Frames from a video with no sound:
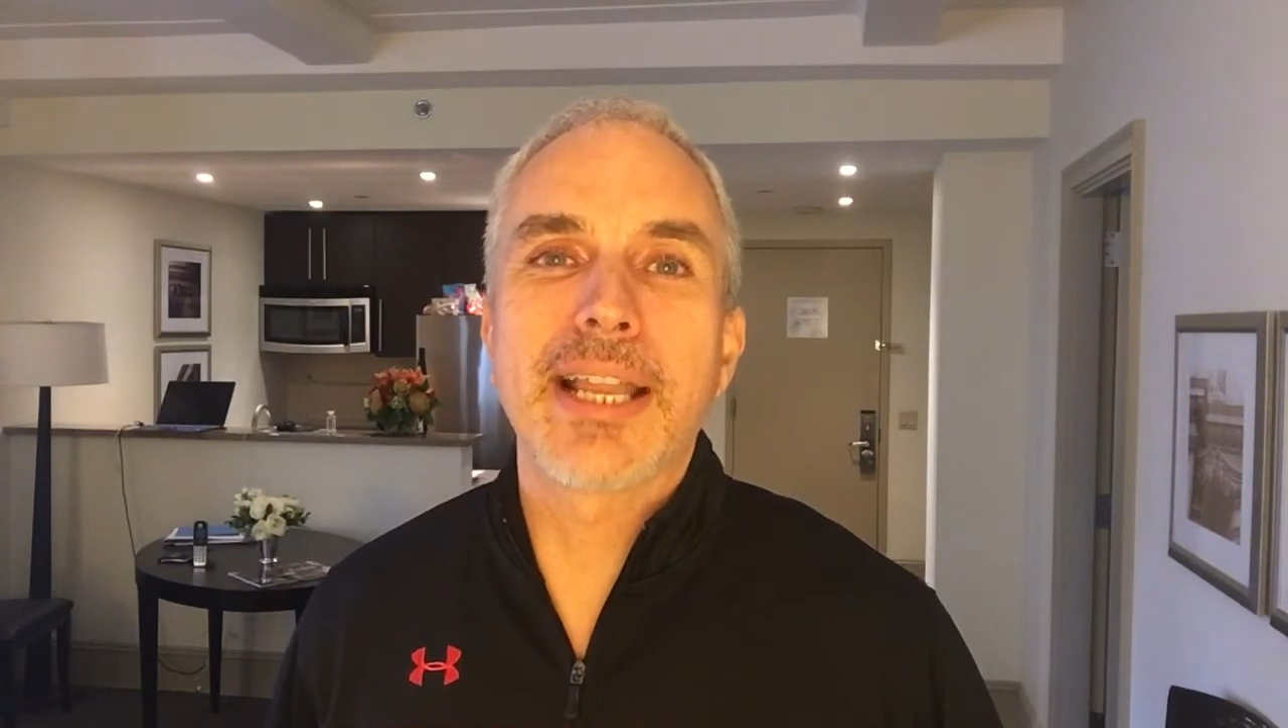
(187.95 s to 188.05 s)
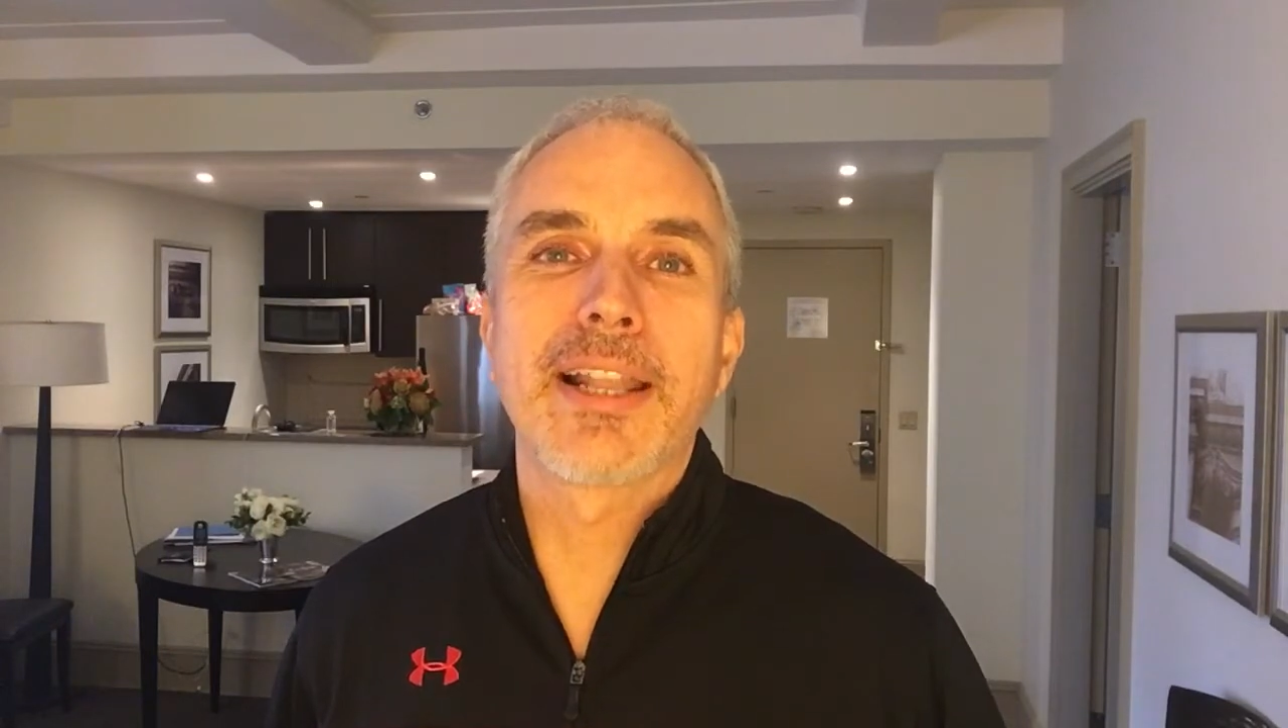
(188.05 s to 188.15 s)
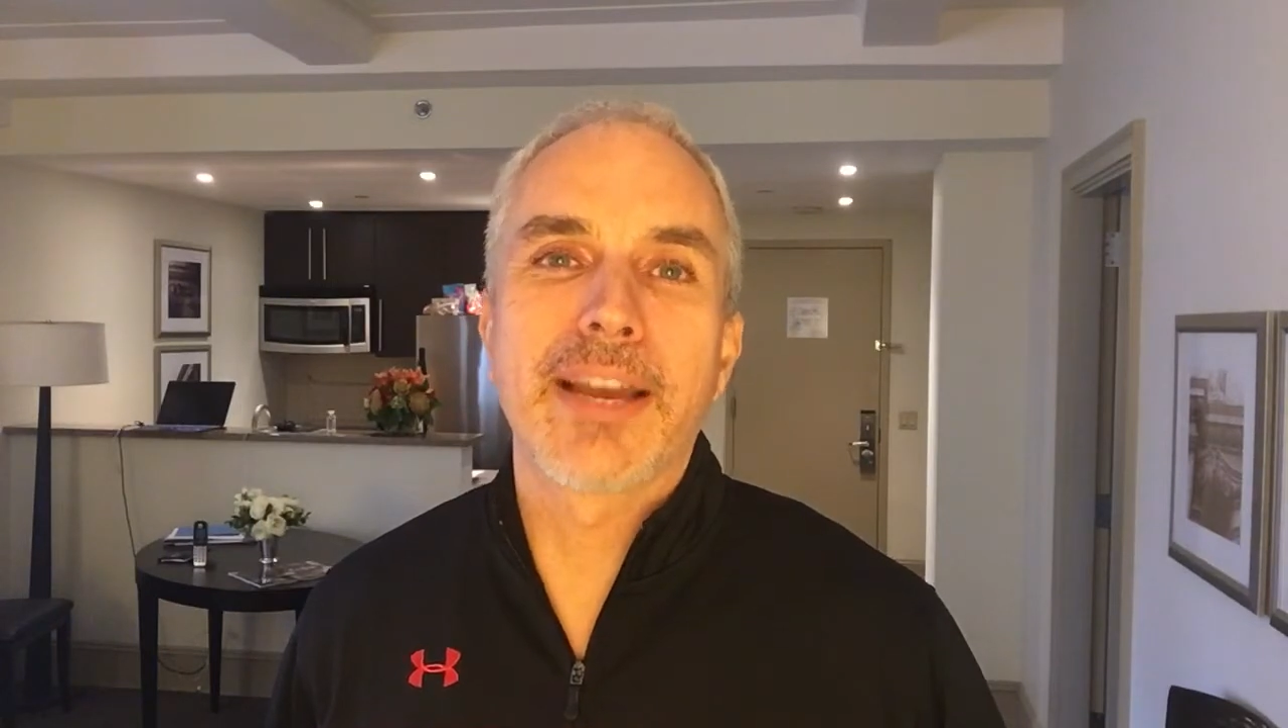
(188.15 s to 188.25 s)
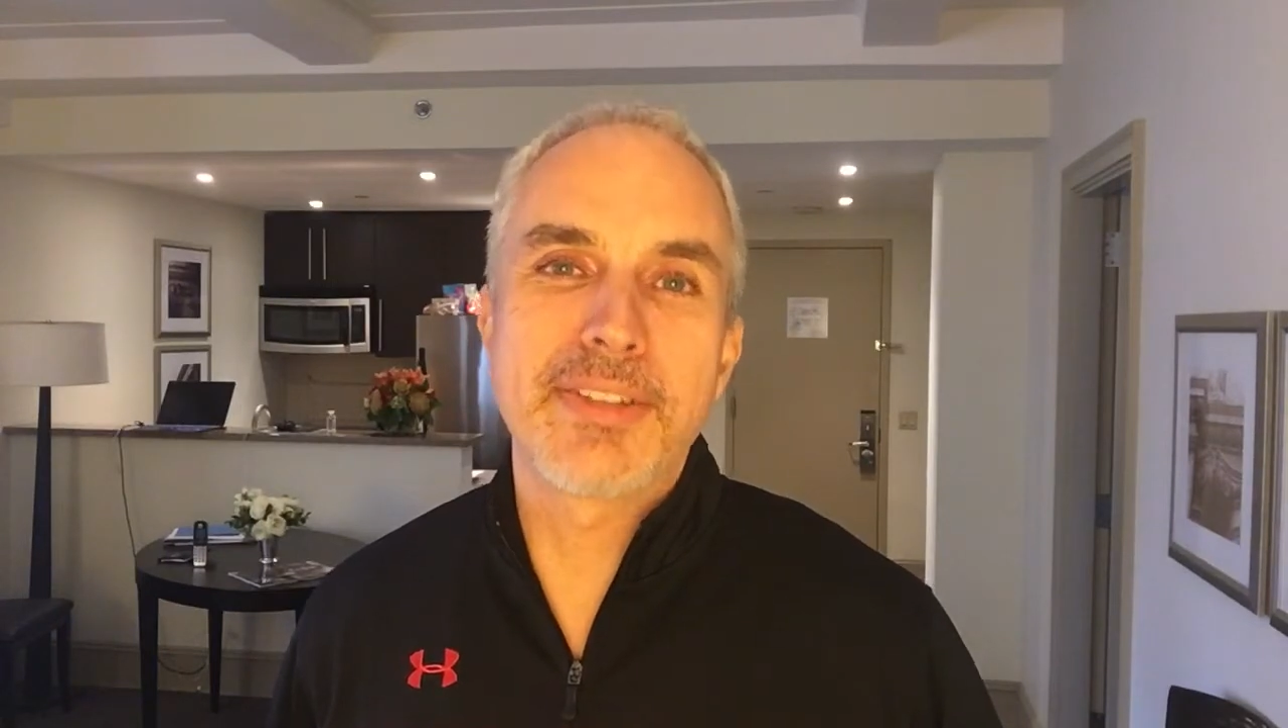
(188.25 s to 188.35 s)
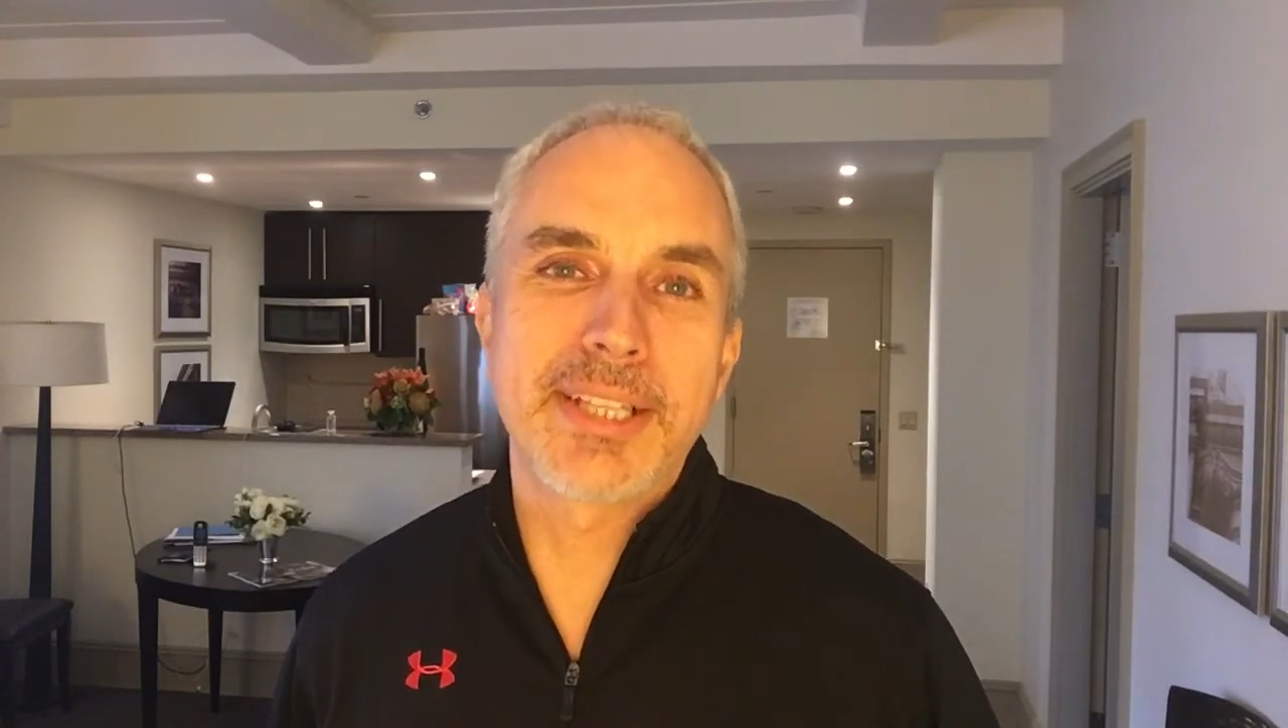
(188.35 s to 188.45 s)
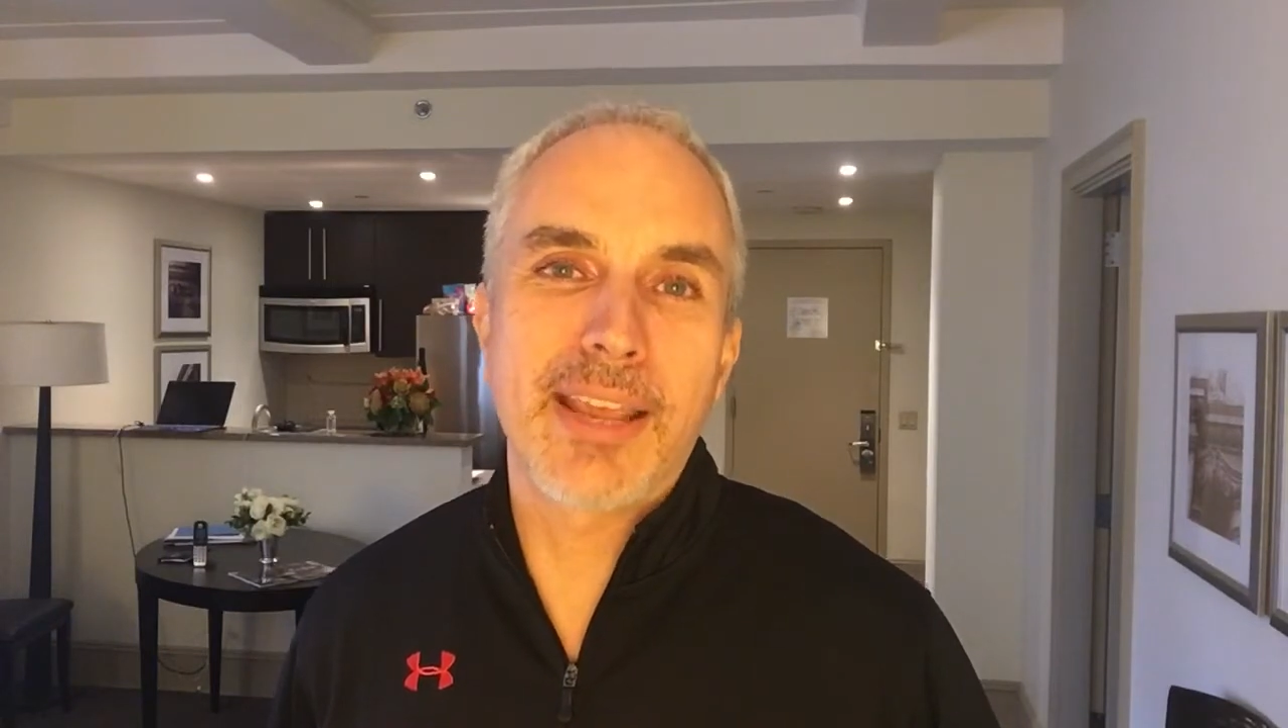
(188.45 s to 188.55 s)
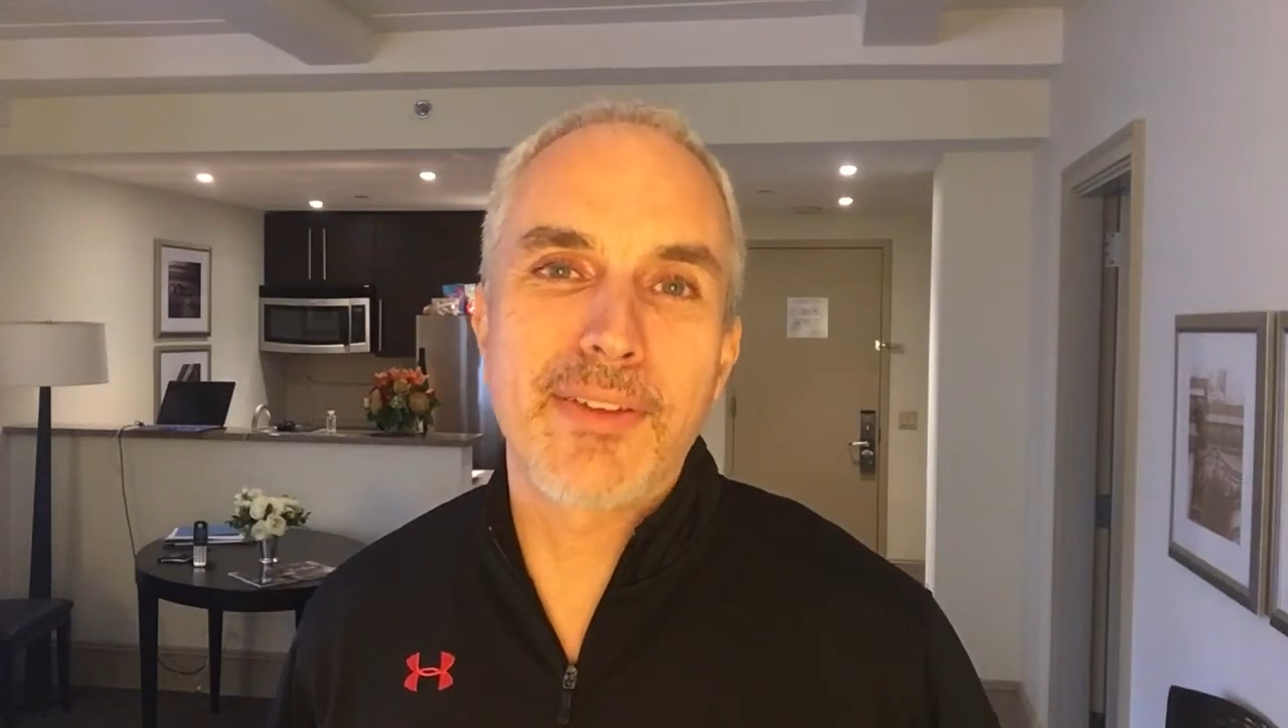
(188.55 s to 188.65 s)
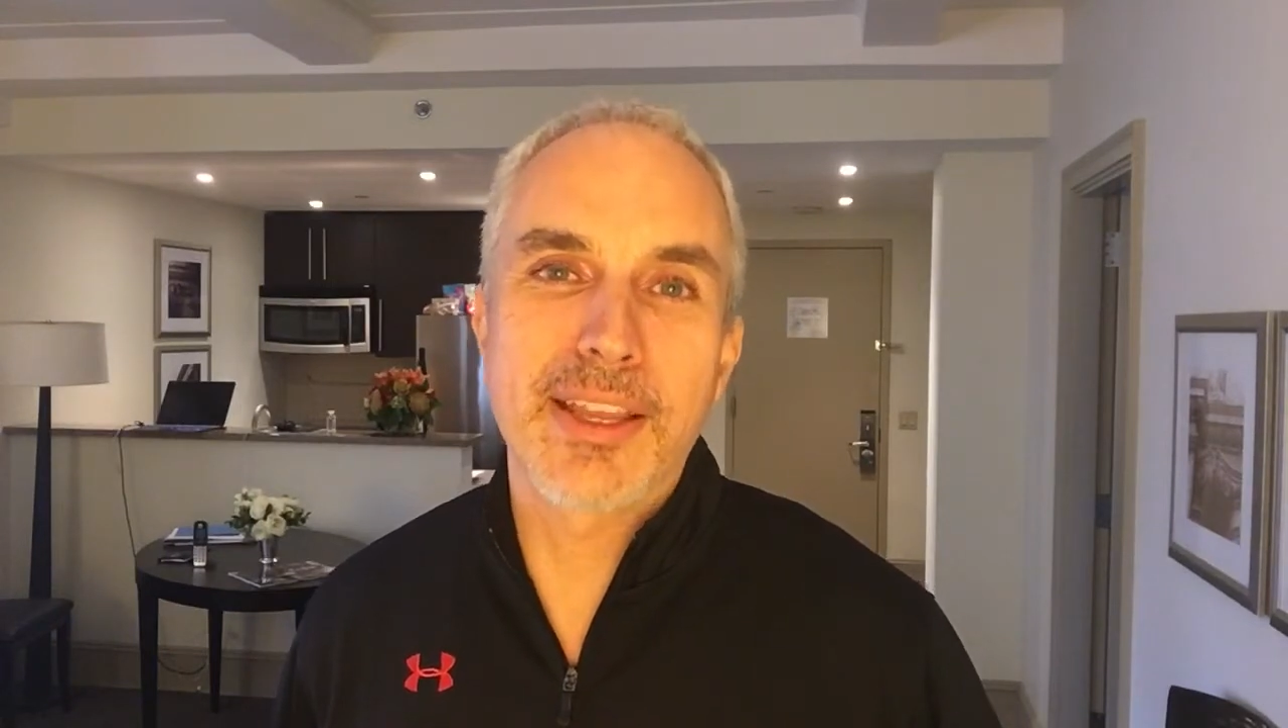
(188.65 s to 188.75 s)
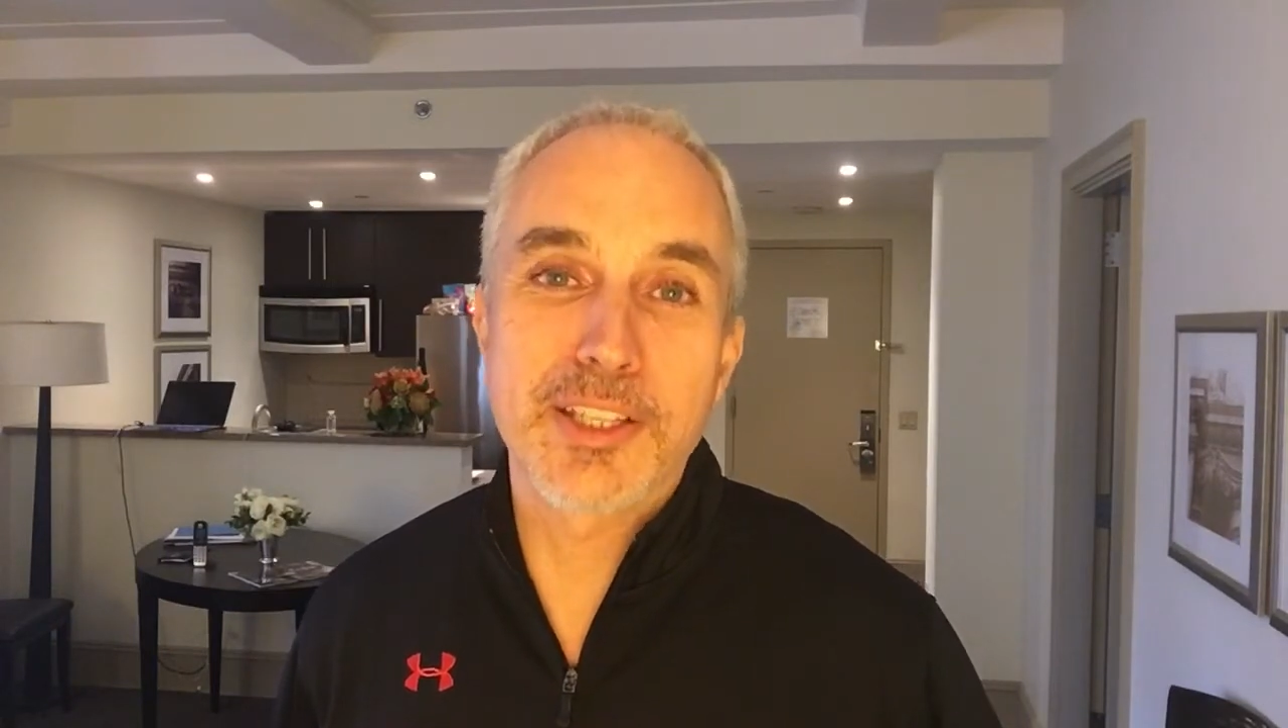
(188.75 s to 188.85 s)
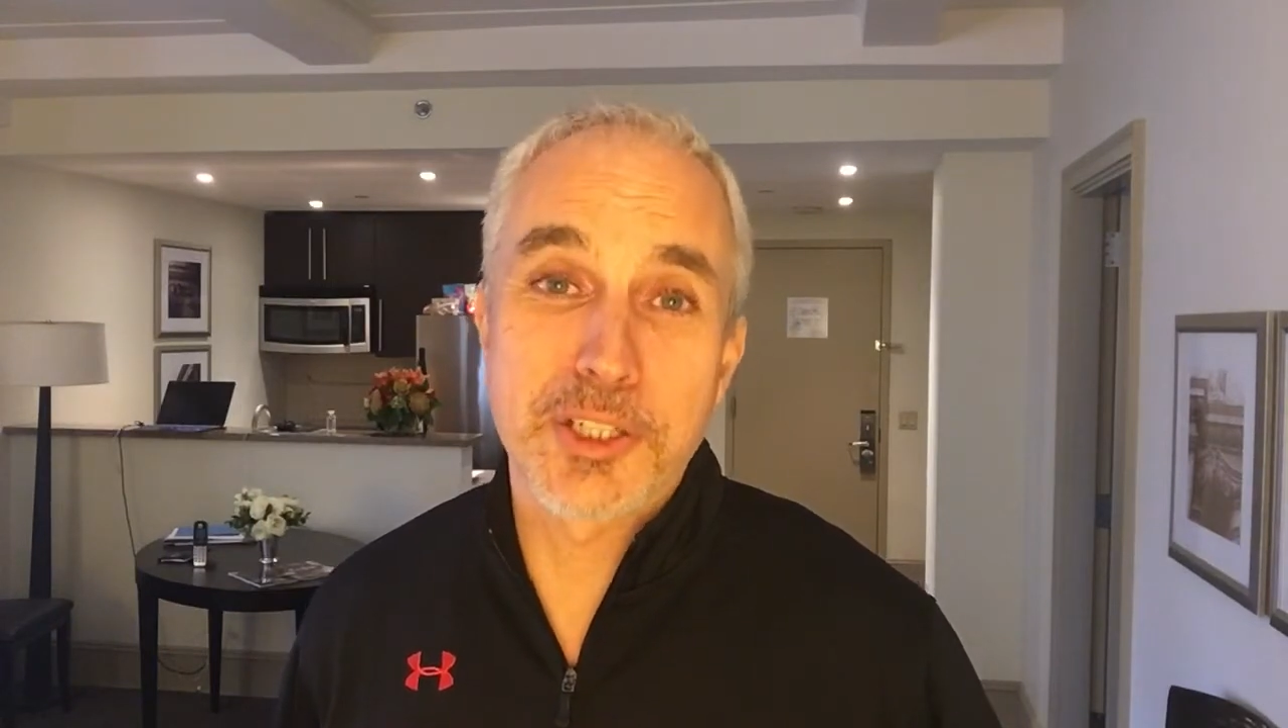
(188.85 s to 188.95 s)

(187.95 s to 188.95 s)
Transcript: life-saving